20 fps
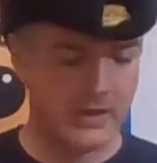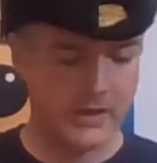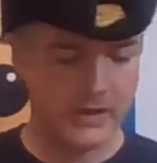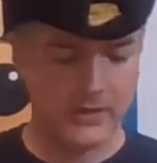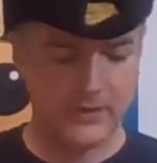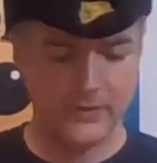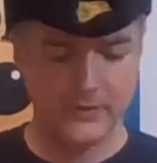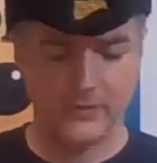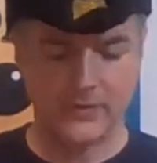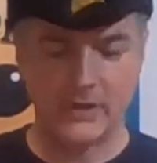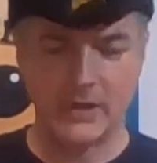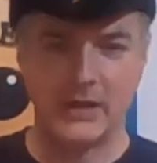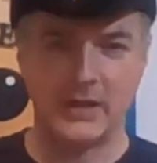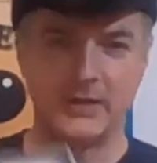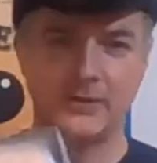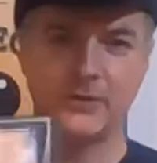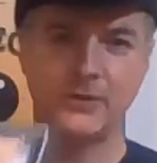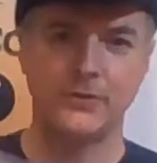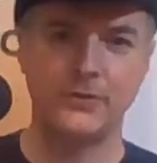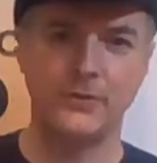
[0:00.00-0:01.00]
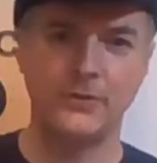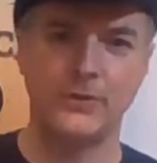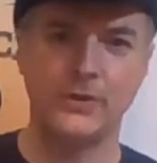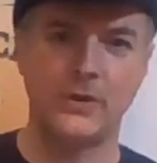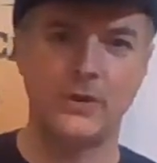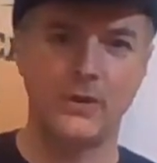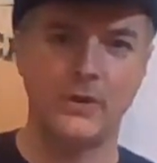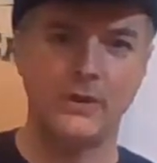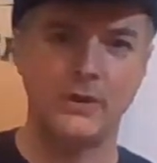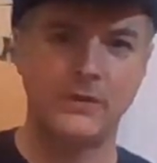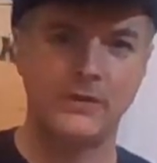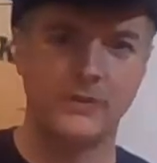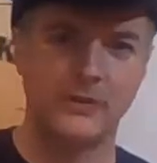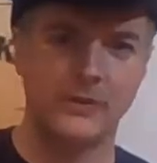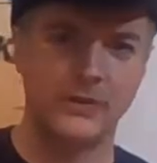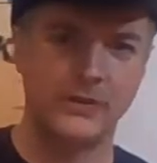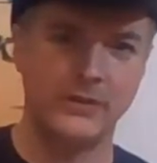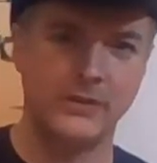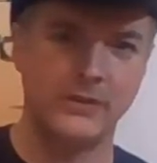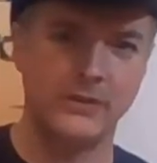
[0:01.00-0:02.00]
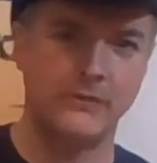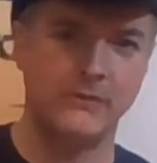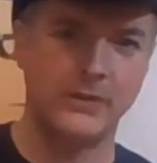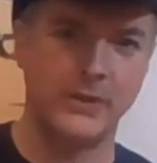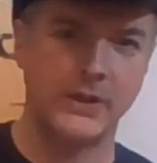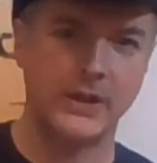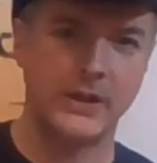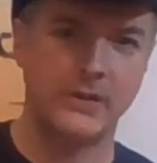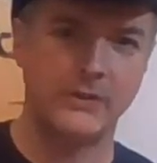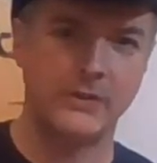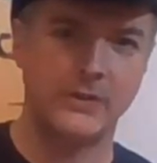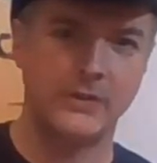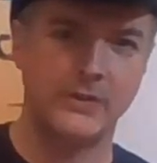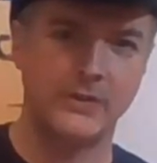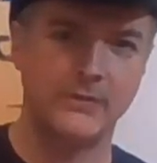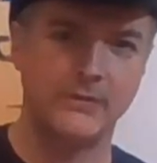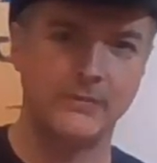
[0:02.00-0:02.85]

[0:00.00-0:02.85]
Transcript: You've got crew cards, such as the lookout.